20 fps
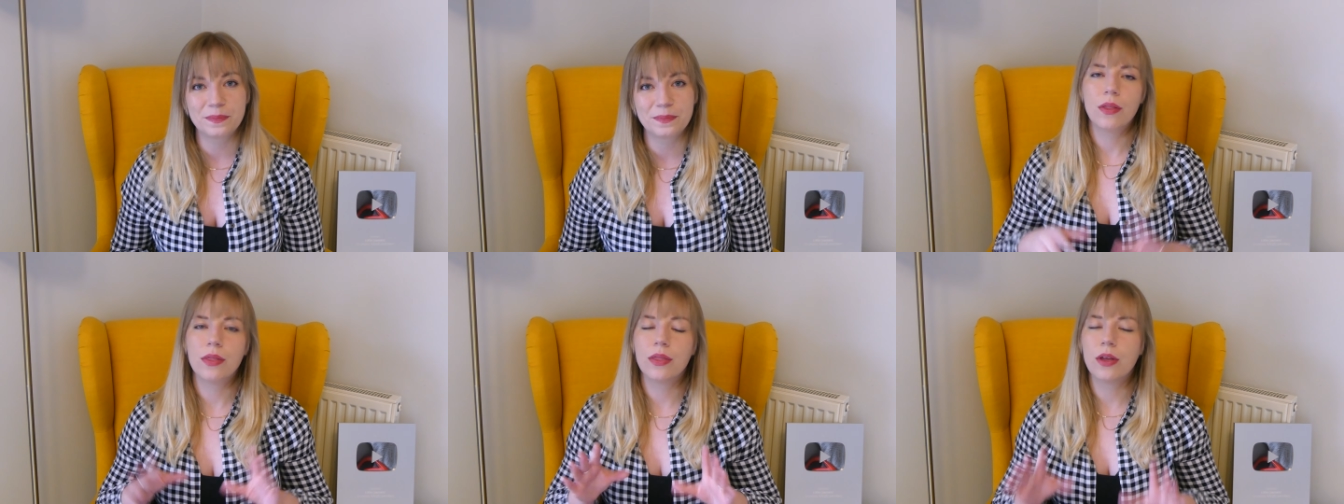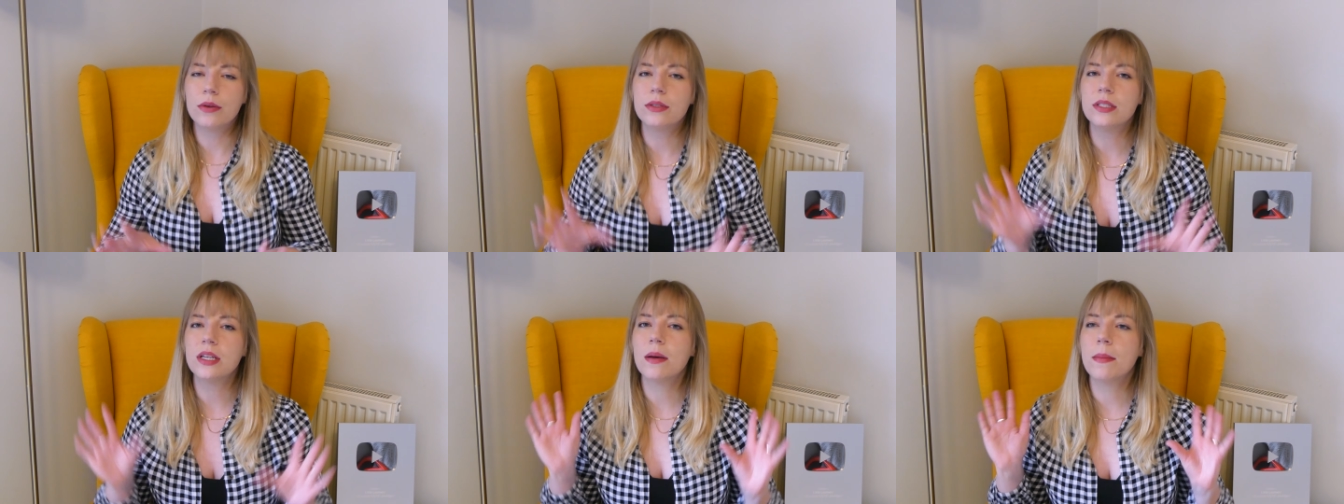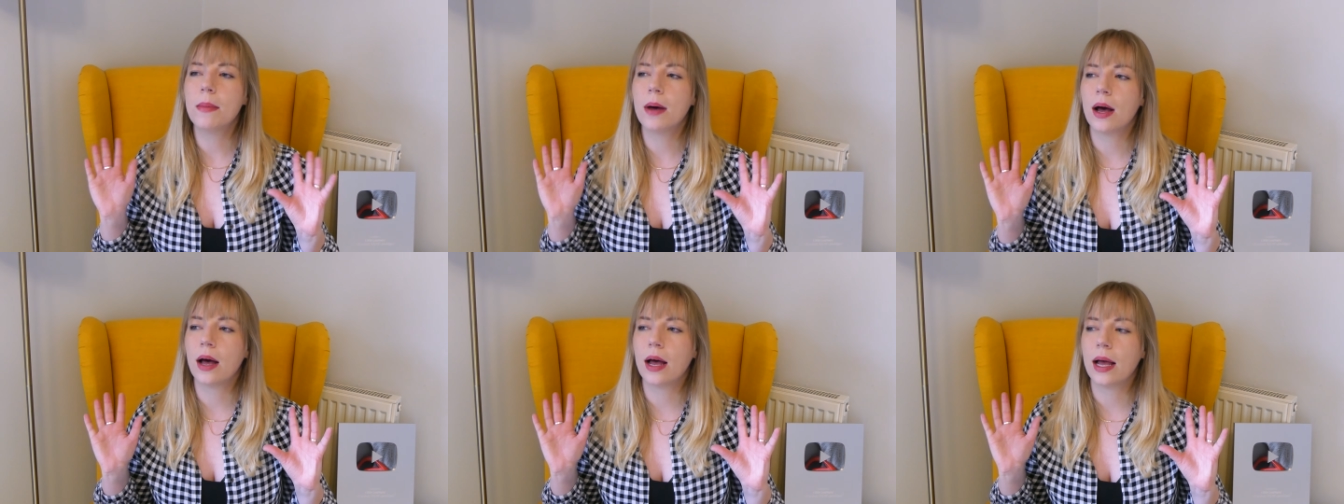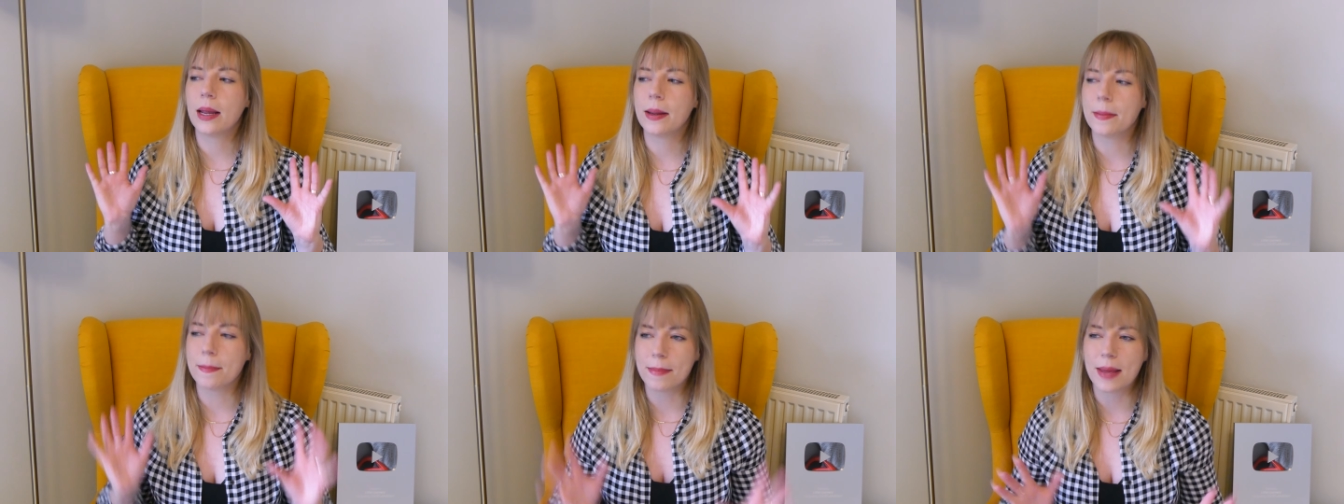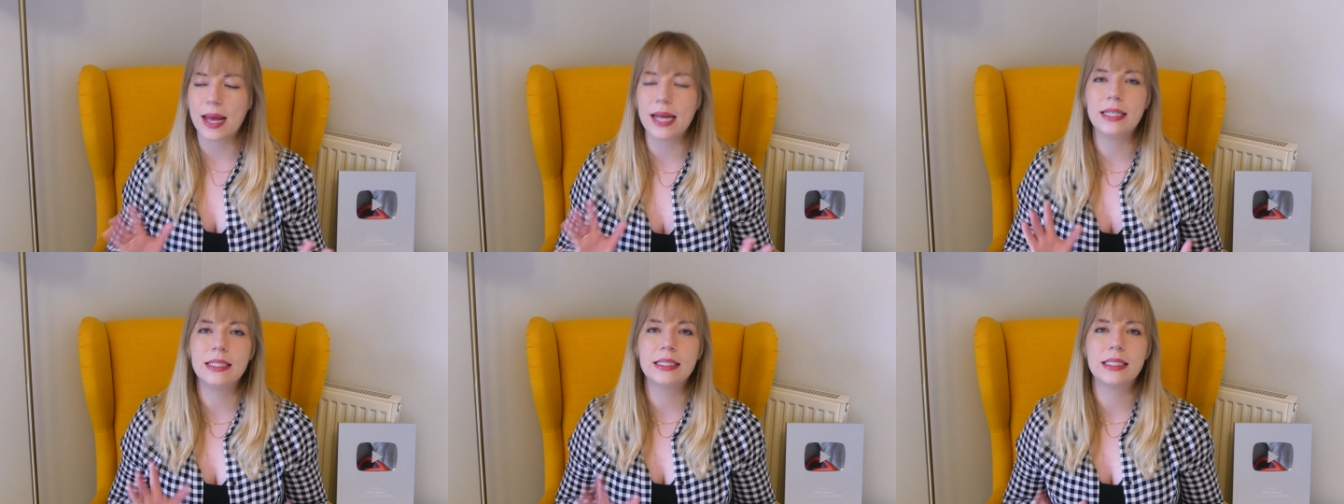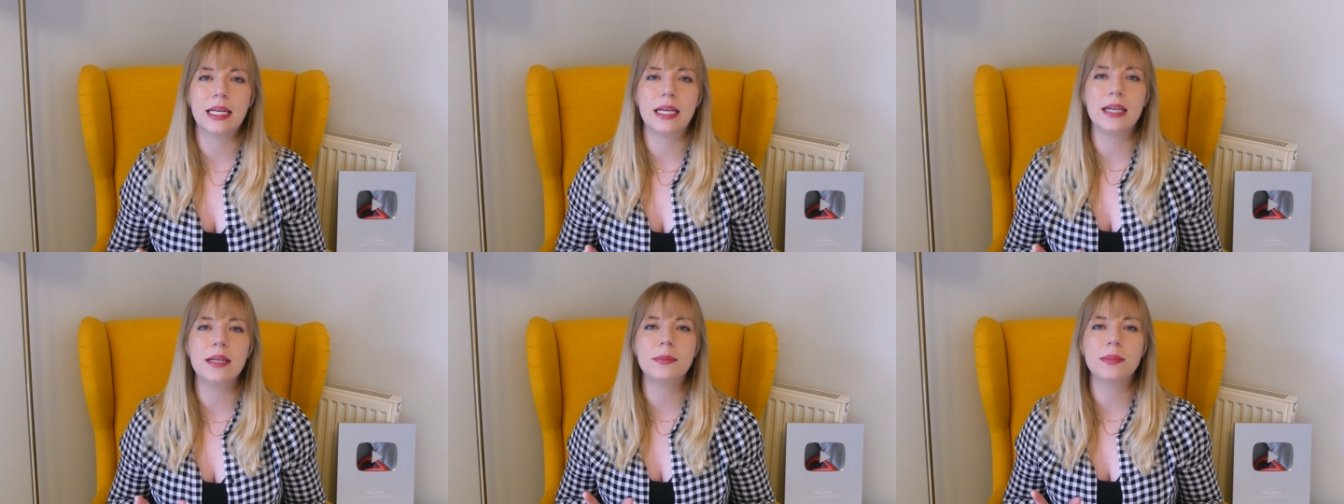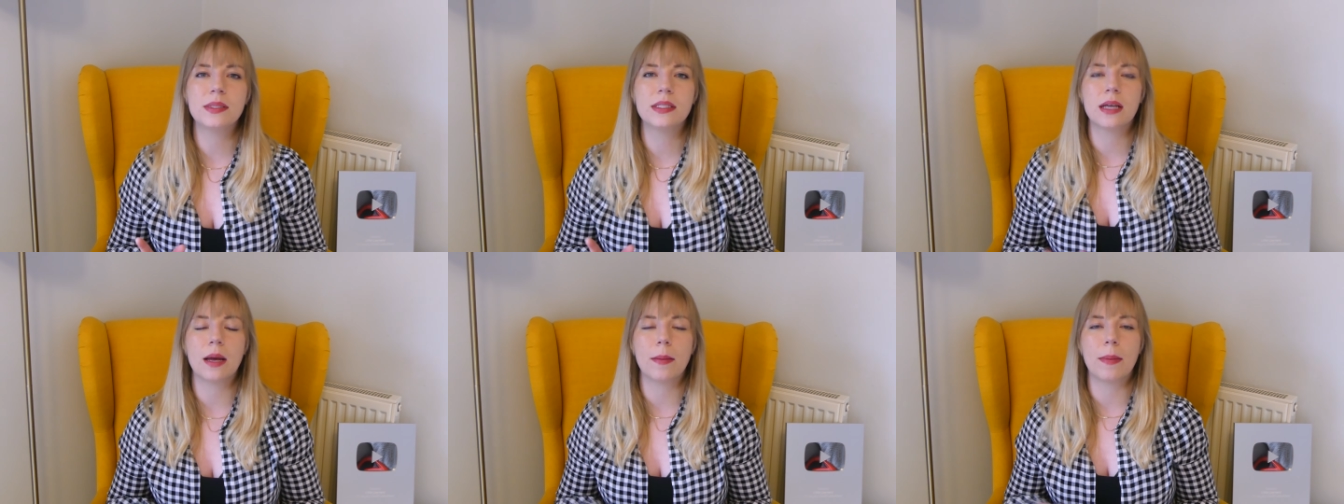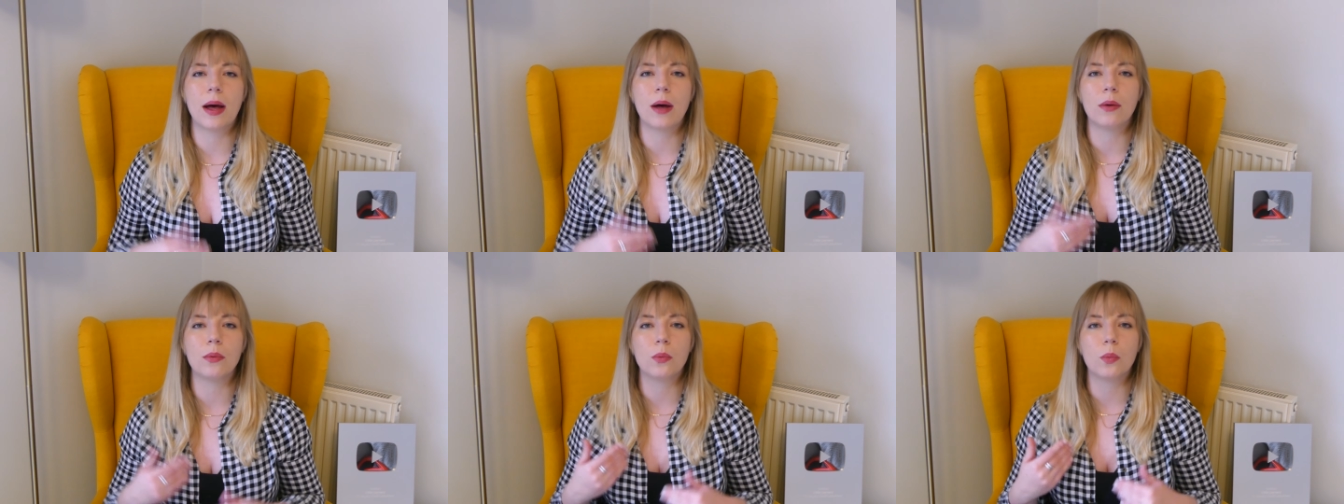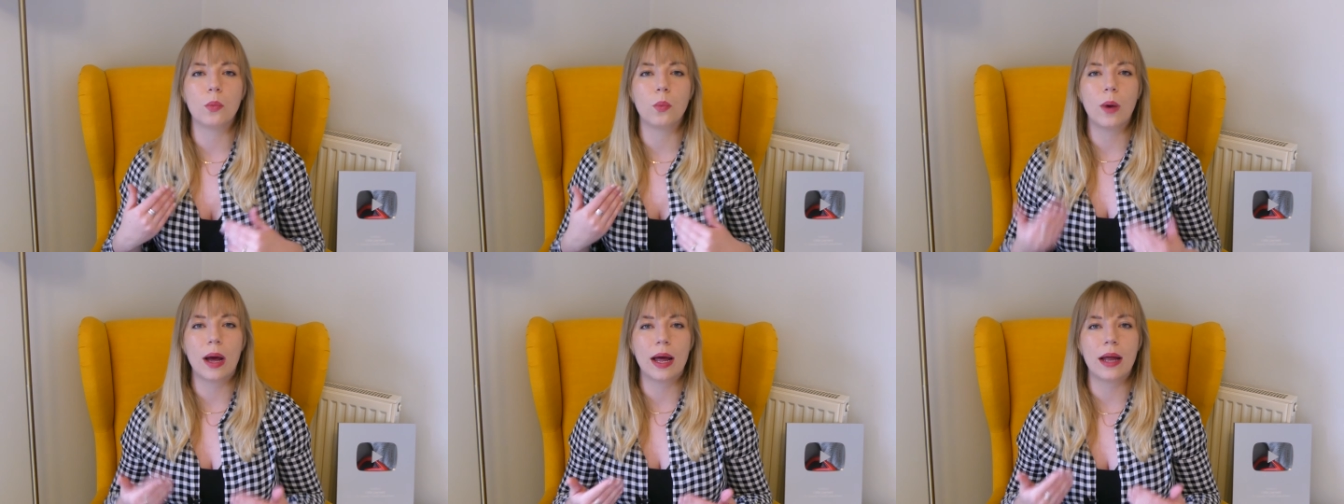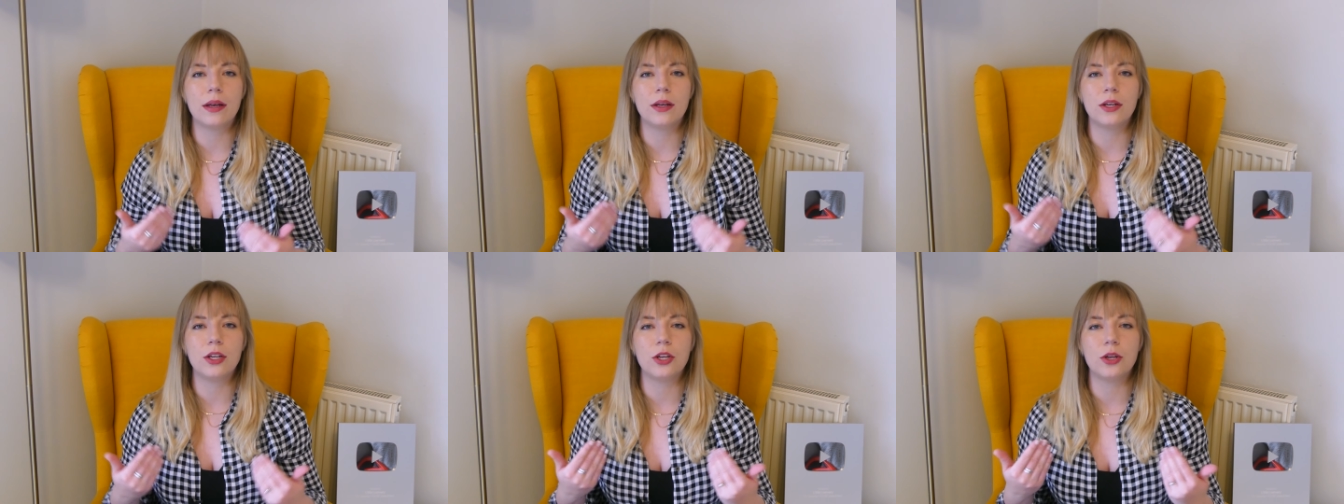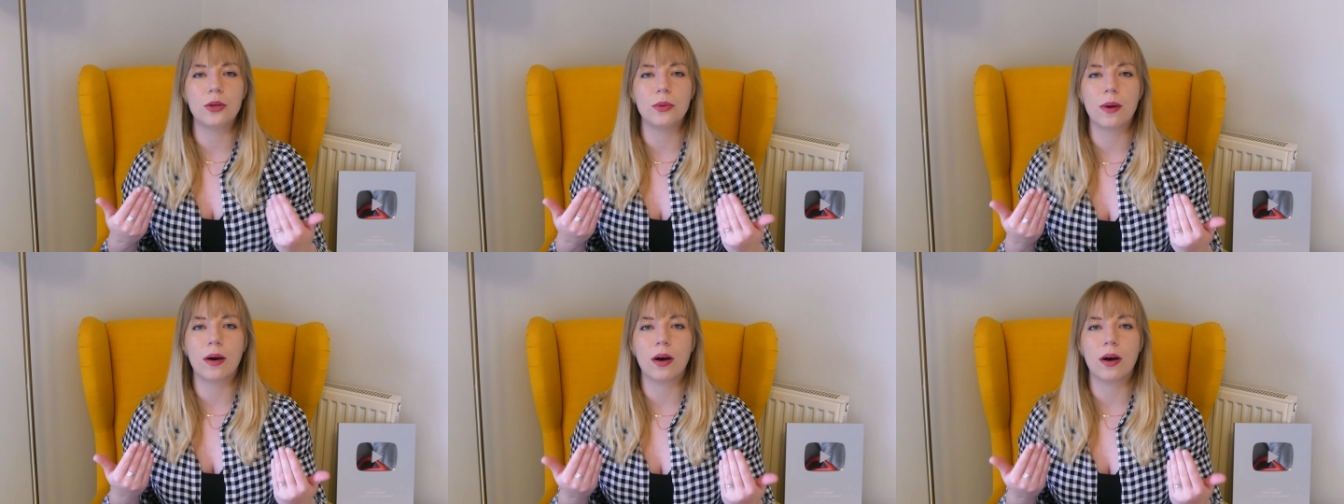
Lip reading: Those are my main tips about when you